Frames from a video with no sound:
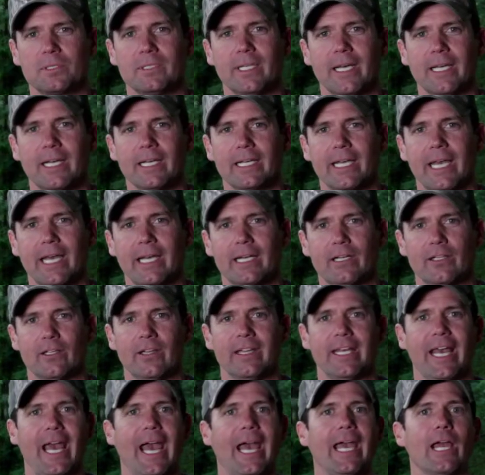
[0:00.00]
dedicated to
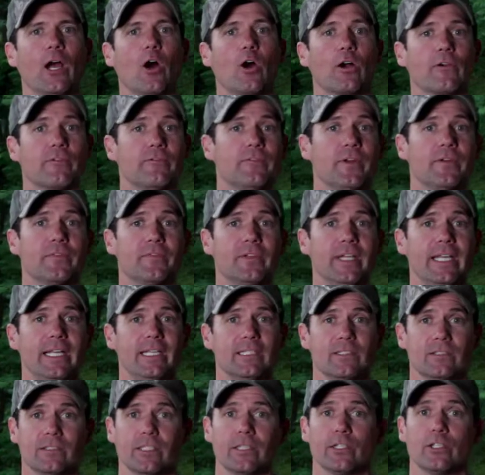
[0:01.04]
the
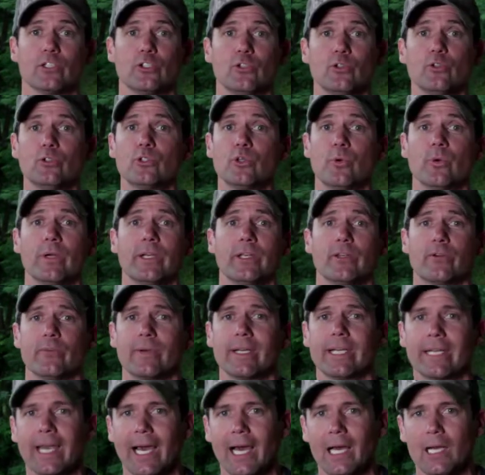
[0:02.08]
AR-15s and the
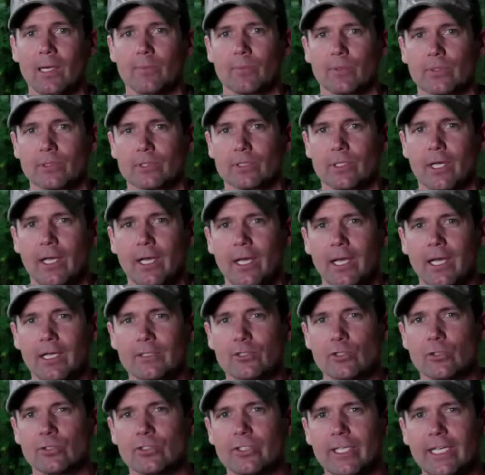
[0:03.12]
223 calibers.
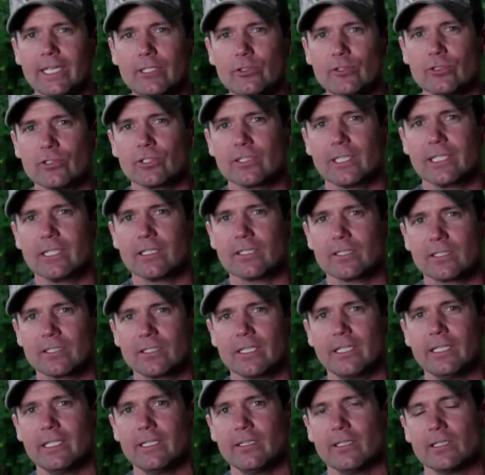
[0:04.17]
So it's interesting to
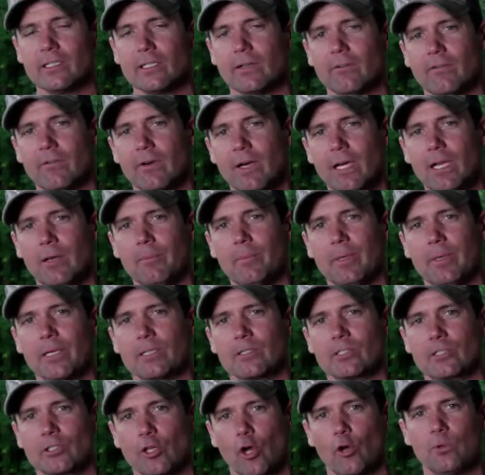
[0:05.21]
see the development of
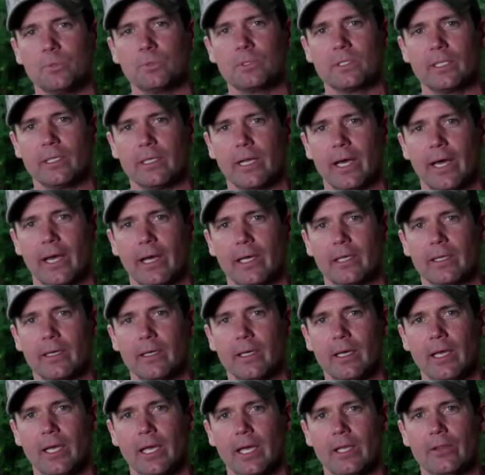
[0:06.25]
scopes today
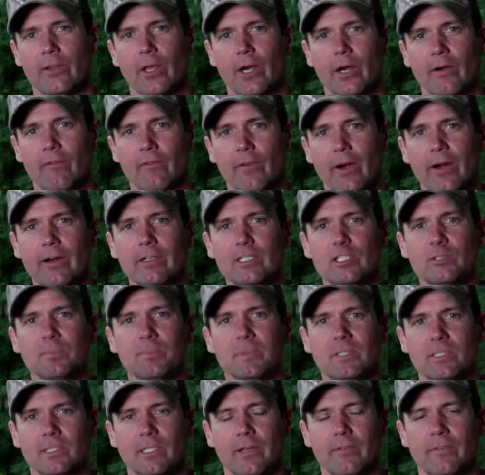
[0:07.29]
that are very
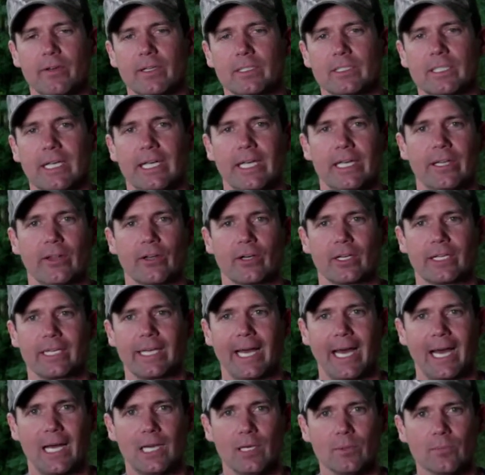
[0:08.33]
specific to either
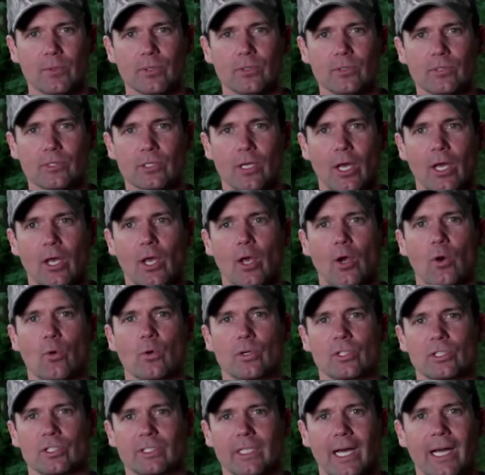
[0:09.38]
calibers
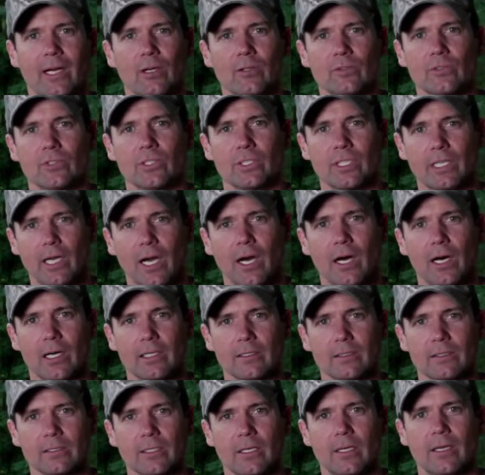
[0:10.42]
or styles of
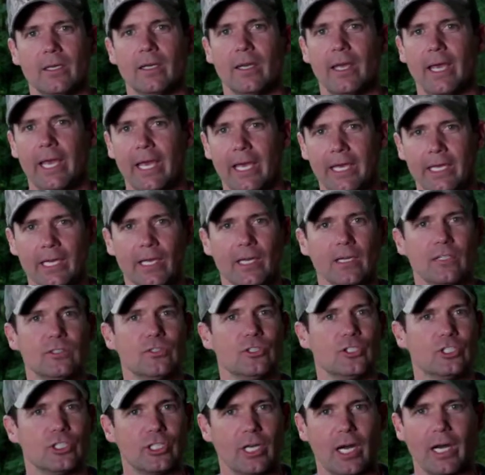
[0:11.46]
guns handguns,
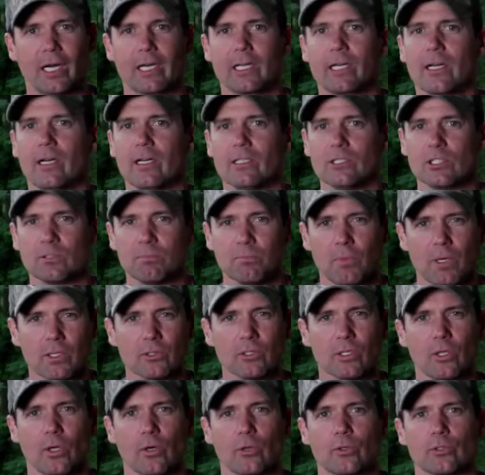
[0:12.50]
shotguns,
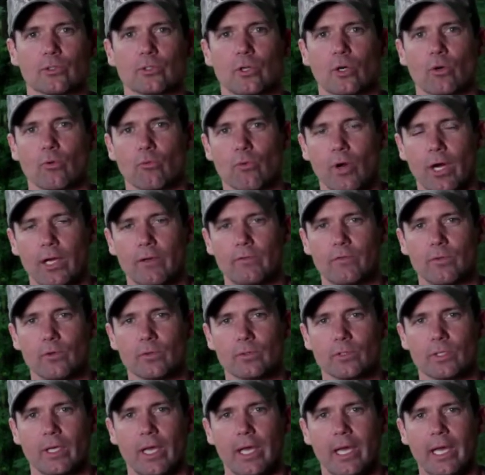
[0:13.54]
muzzleloaders, or
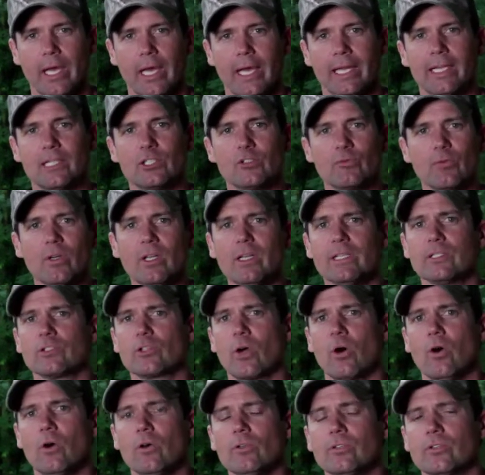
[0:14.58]
rifles. And this really is
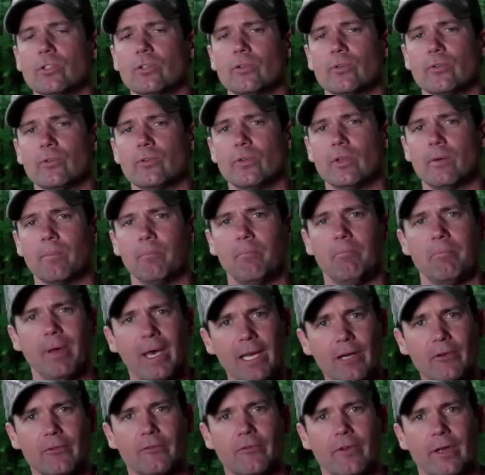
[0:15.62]
all to the
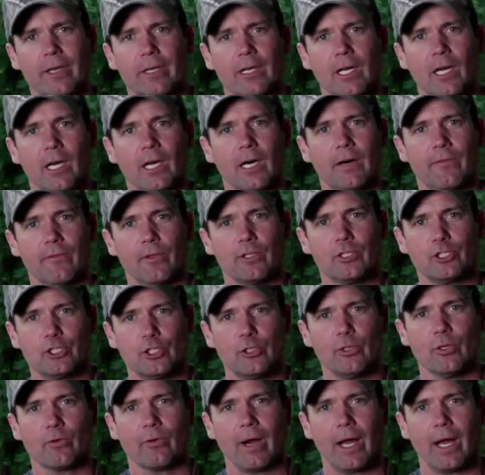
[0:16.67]
benefit of the
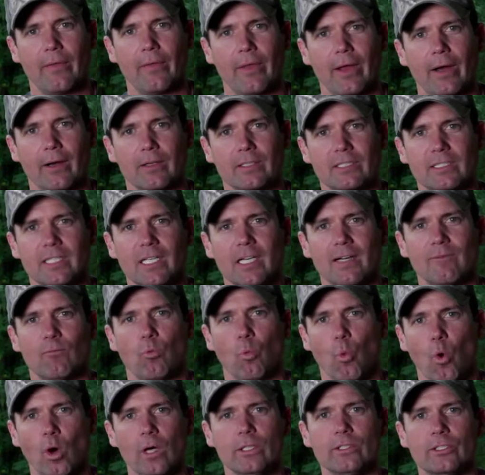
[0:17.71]
shooter there. Instead of
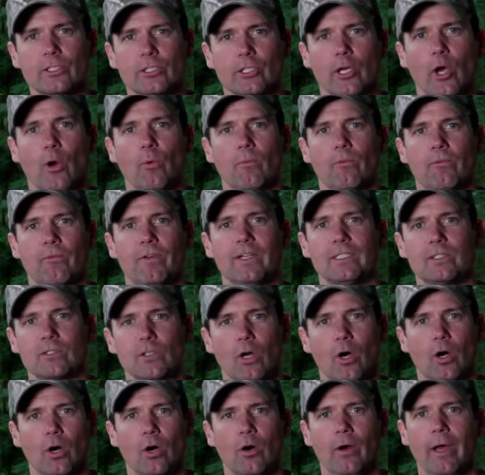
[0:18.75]
one scope fits
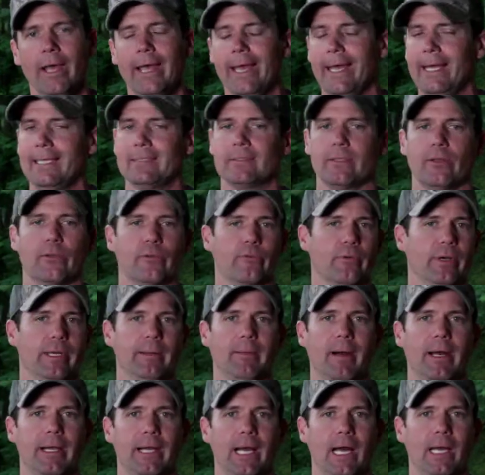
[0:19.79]
all, it's a 3
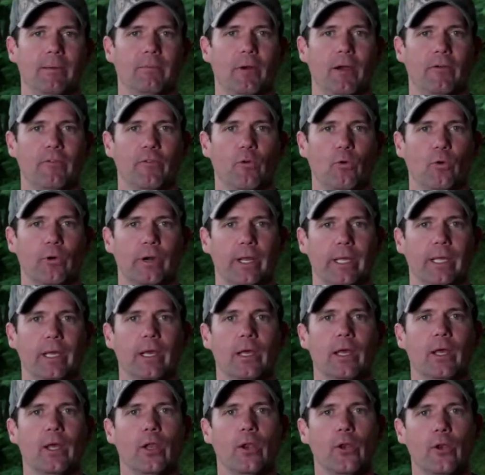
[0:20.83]
by 9 by 40
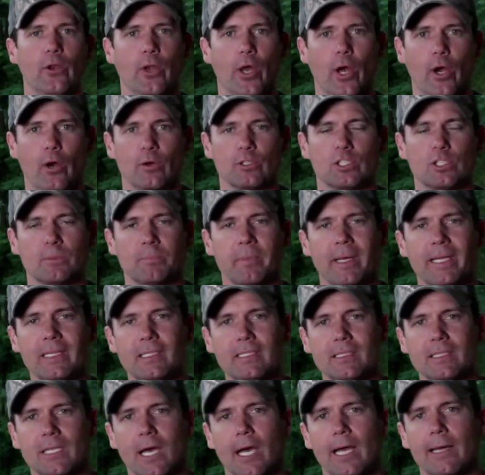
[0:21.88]
No, spend
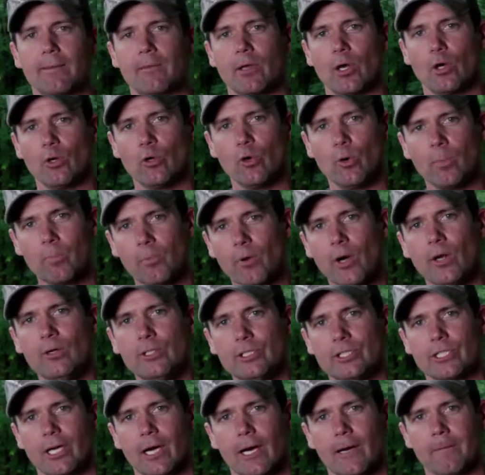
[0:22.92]
the time, go to a pro
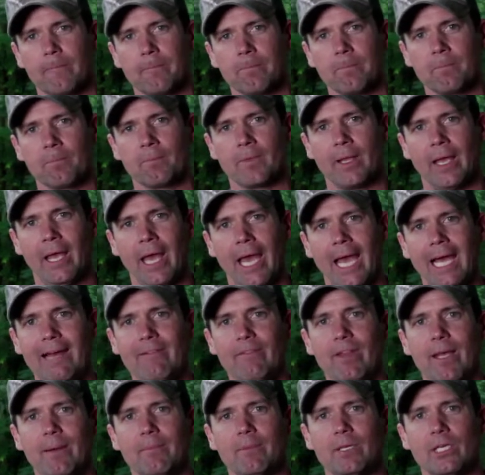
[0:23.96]
shop, have
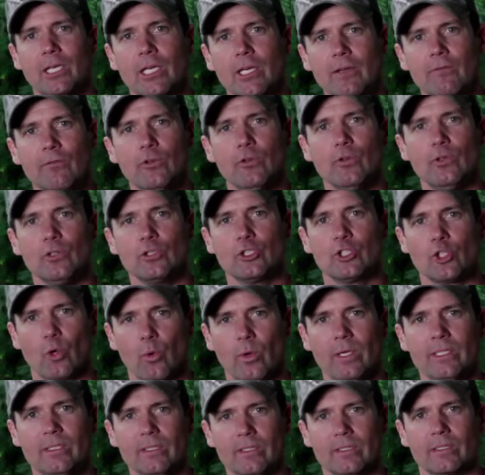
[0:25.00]
them give you the
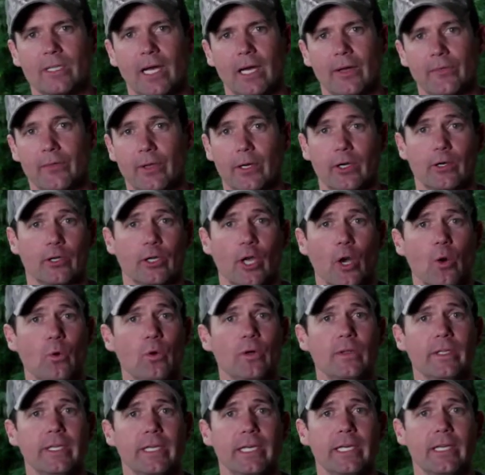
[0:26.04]
choices out there, go
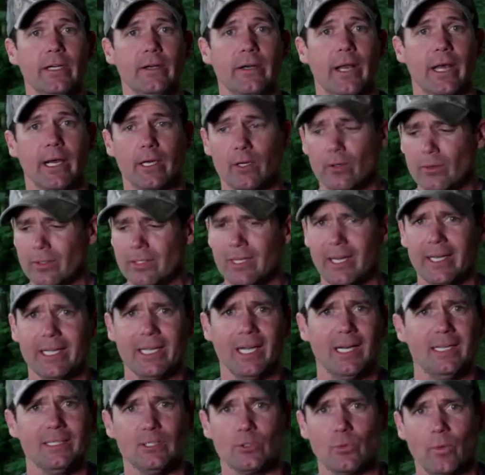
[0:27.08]
on the internet, go on
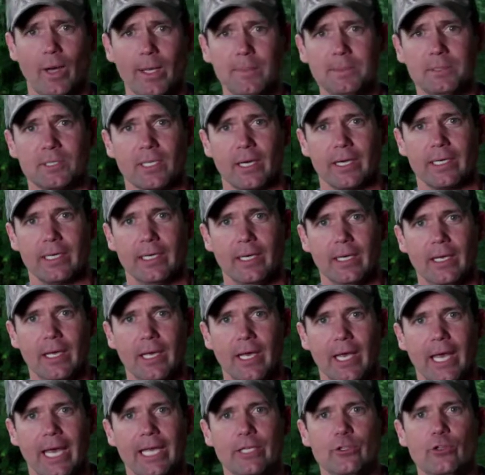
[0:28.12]
Nikon's website,
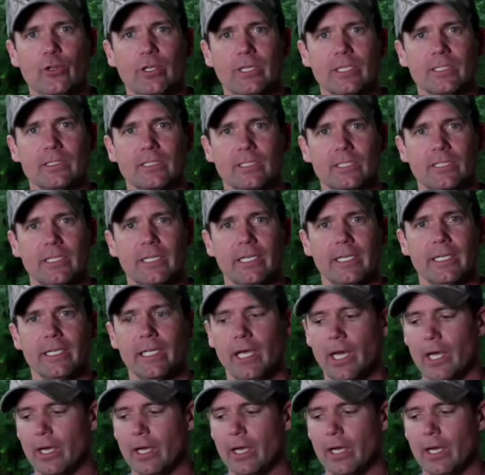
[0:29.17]
and you can see